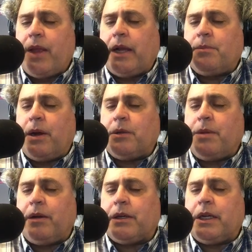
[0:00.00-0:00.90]
and about
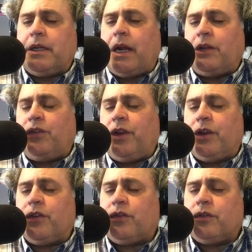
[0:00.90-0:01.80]
American
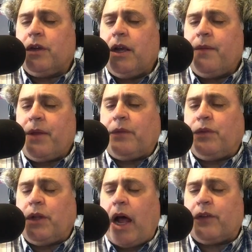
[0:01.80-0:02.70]
ideas and
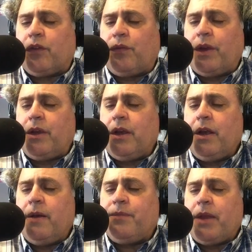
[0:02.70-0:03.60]
philosophy.
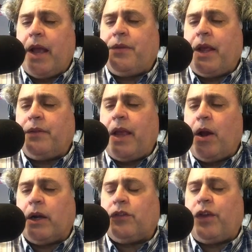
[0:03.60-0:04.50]
And then
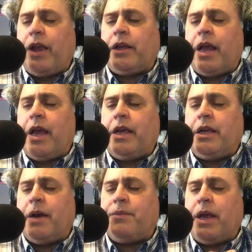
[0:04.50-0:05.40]
they ought to take
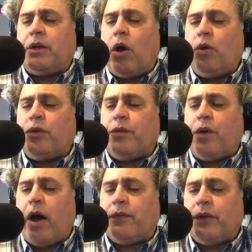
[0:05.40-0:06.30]
an oath of
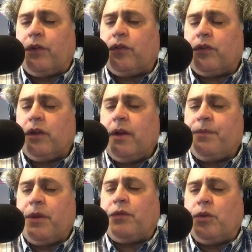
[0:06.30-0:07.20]
office,
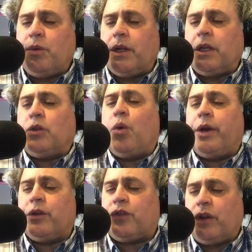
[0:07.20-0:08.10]
if you will, a
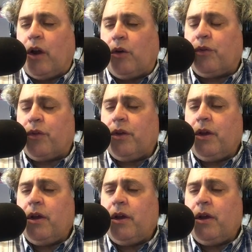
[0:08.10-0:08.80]
loyalty oath,